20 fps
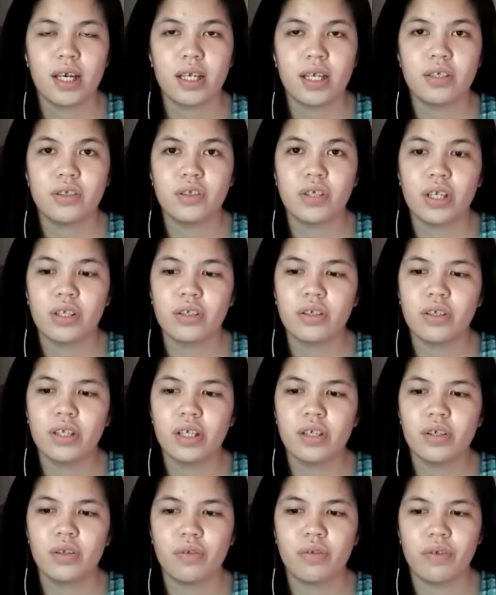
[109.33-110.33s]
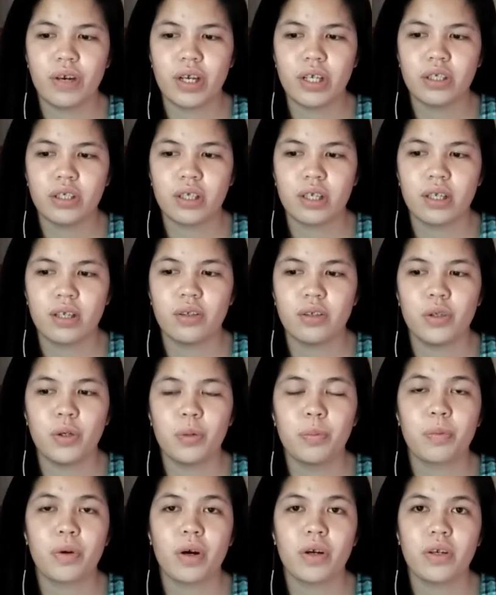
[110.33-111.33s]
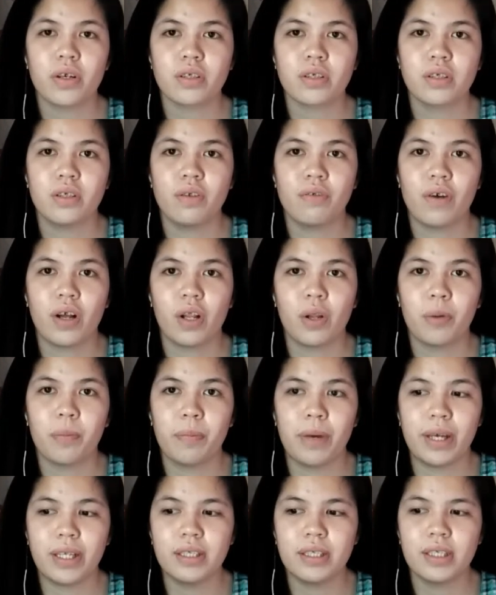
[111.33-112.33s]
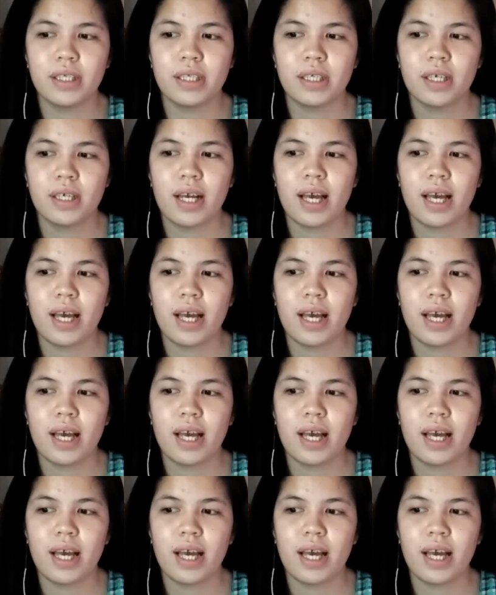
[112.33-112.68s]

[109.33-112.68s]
engender innovation and new products development,